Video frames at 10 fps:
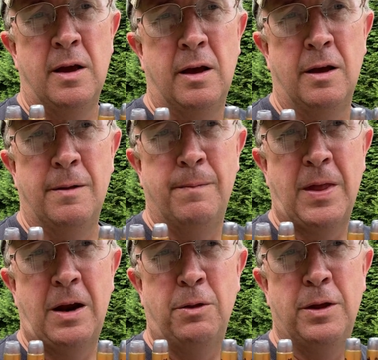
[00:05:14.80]
I
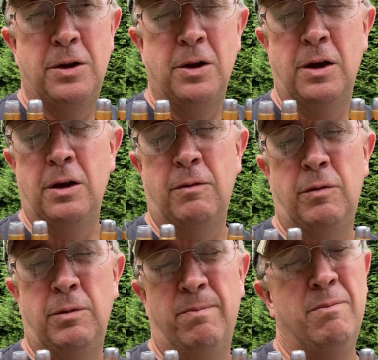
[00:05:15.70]
don't think you could,
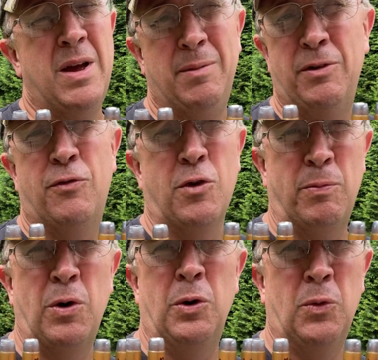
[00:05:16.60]
maybe
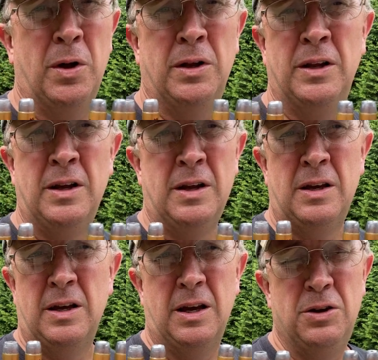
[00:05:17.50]
4.1
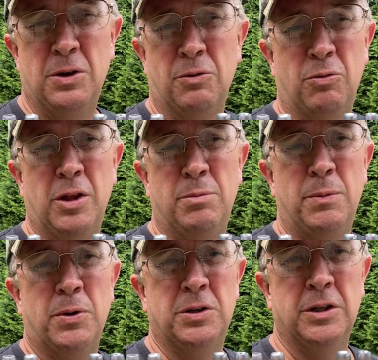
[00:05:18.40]
and you could really
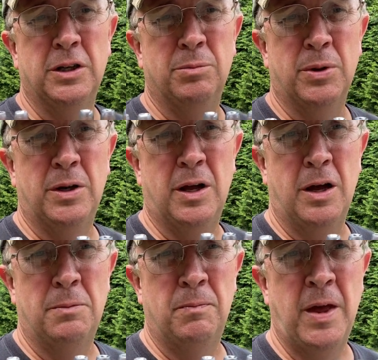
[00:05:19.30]
be pushing it, but
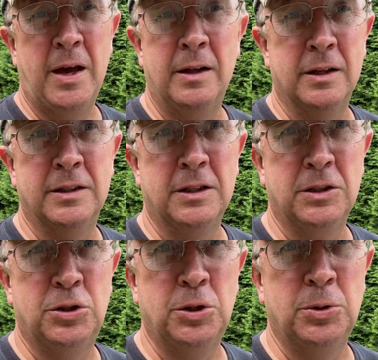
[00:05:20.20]
hey, let's get
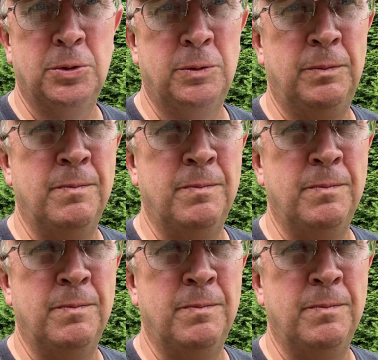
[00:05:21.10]
to shooting.